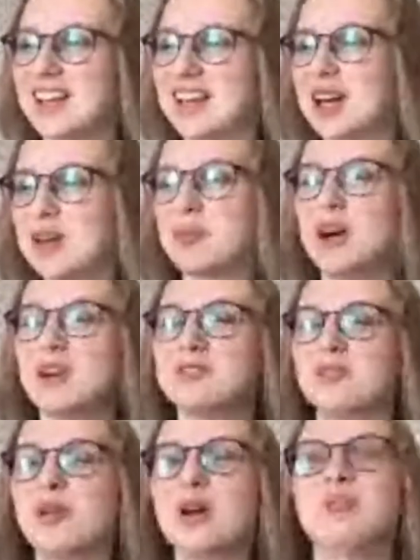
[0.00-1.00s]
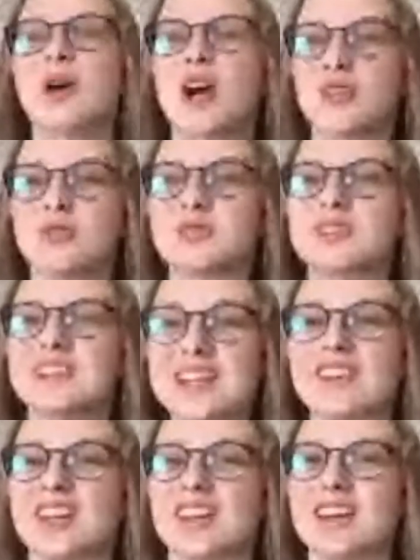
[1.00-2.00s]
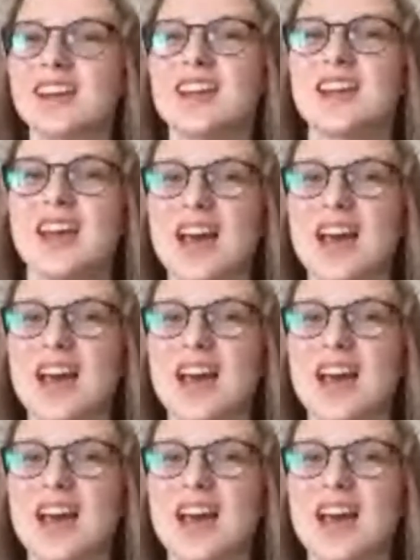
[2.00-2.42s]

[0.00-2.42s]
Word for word: Like apart from one part of living